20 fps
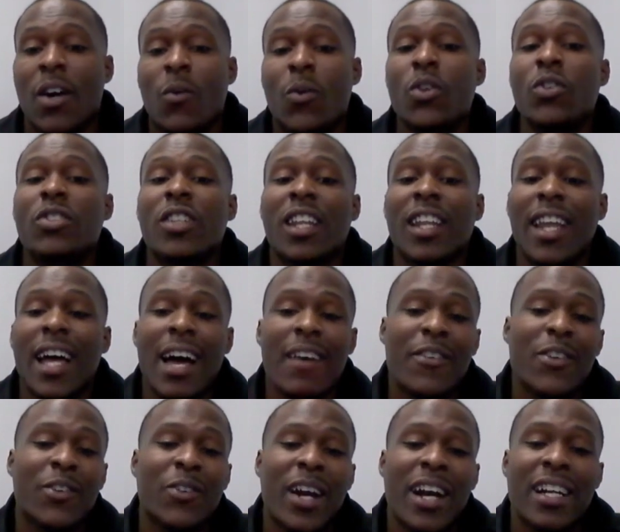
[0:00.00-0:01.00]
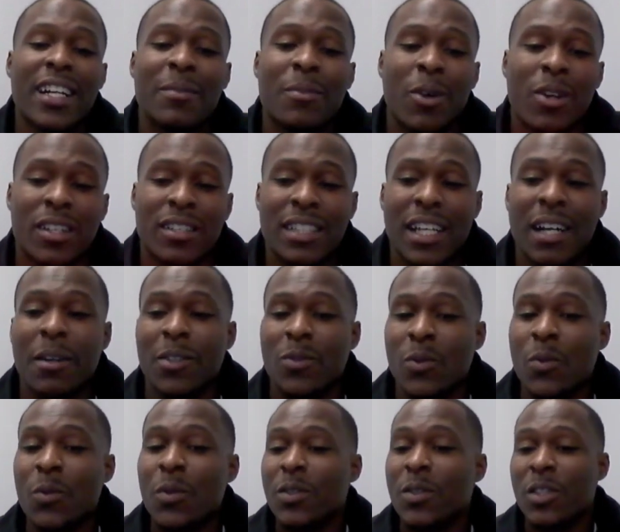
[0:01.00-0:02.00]
We used to laugh and crack up all the time because
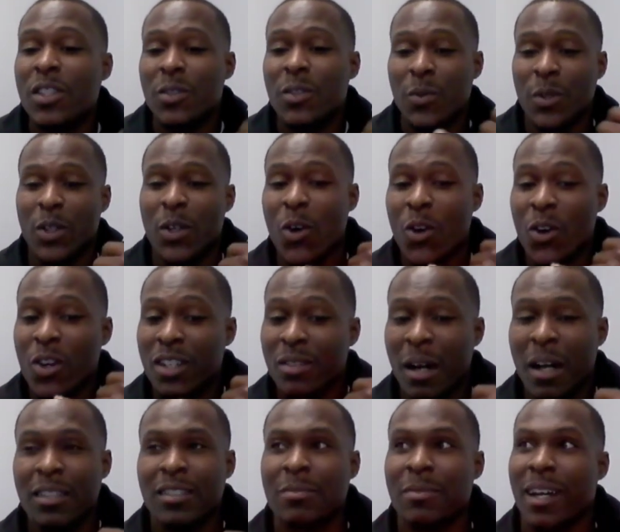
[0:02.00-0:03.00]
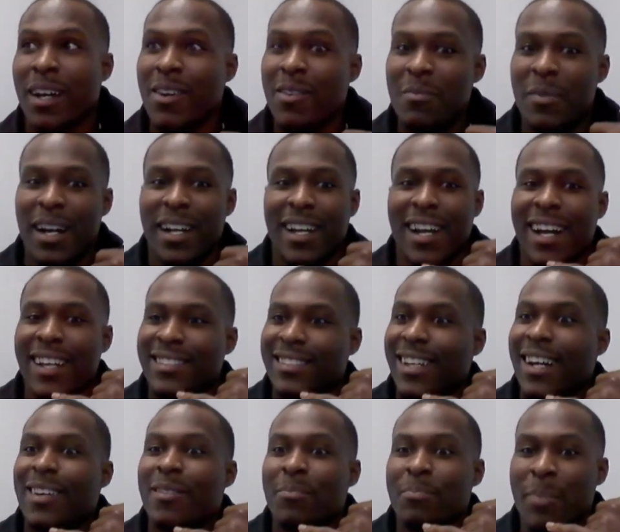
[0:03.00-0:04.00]
we, we used to record. And I used to be like, oh my god,
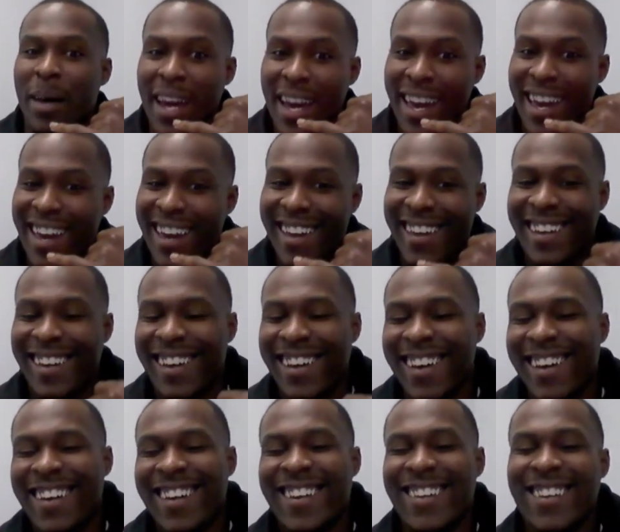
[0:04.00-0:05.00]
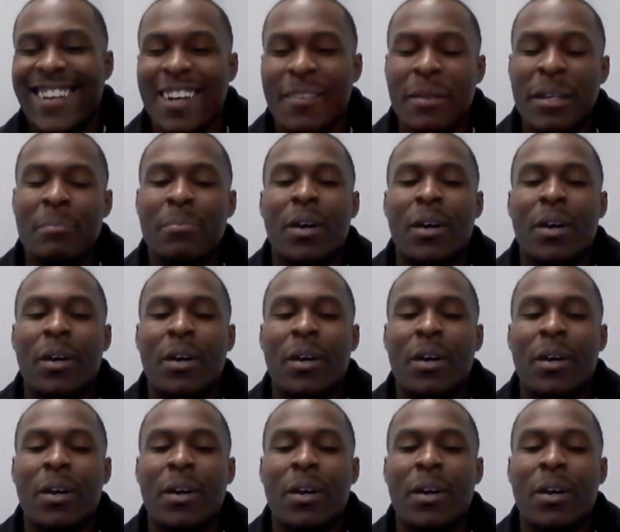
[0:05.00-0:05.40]
sounds bad. You know what I mean?